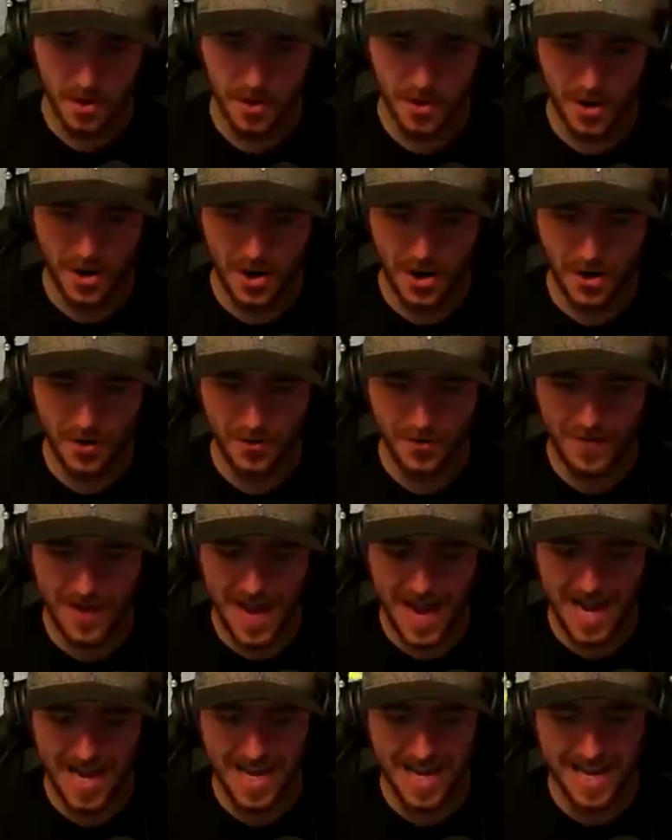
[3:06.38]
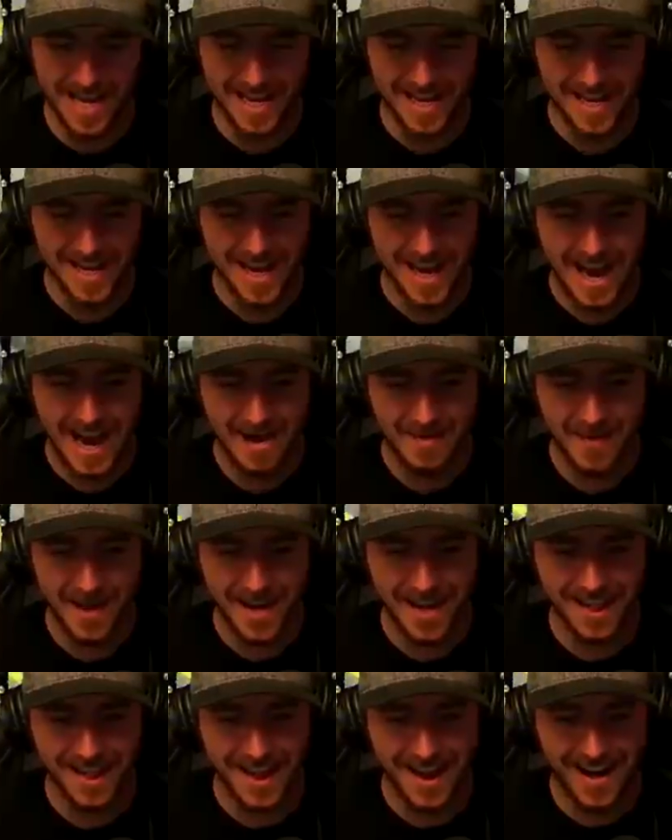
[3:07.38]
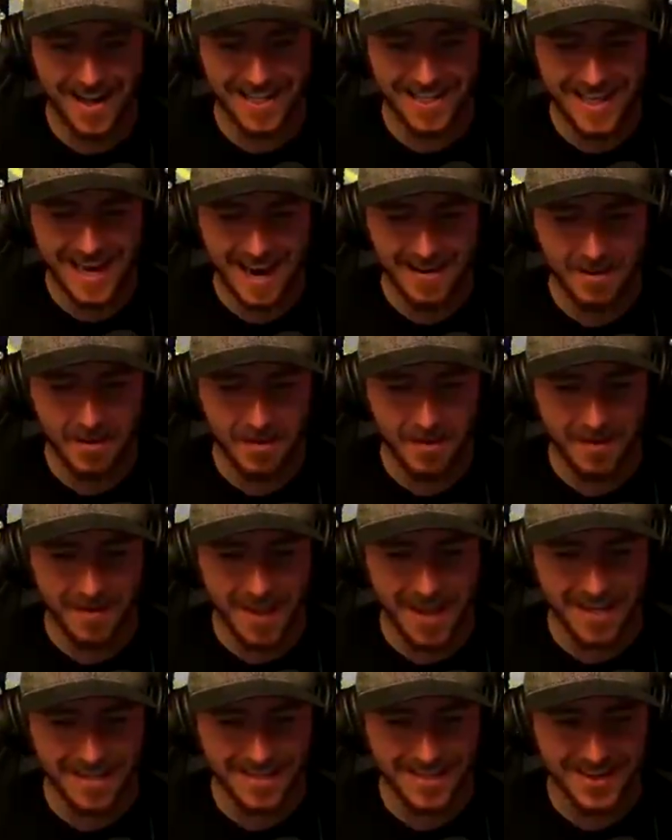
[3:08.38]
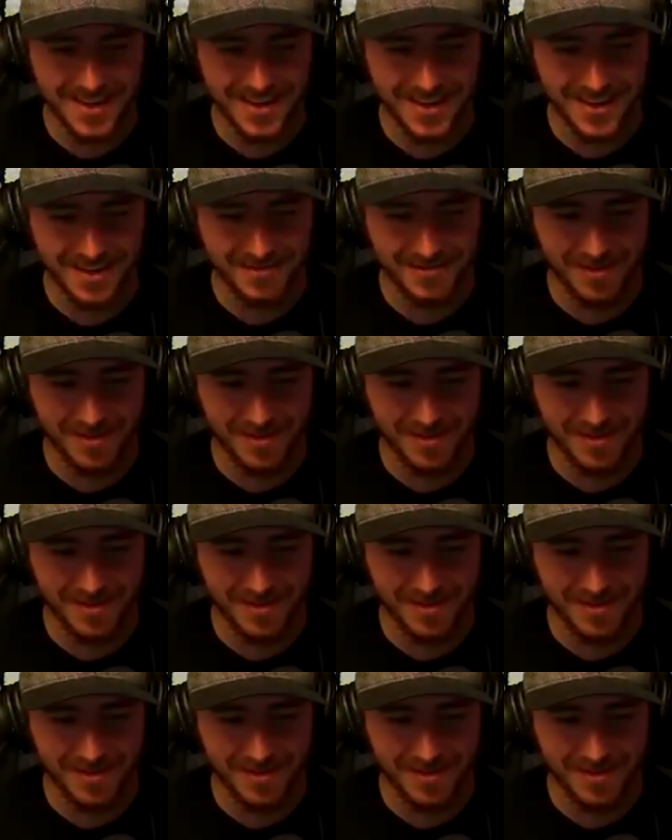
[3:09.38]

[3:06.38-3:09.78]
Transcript: no, Fatty. I made a lot of time up on that turn,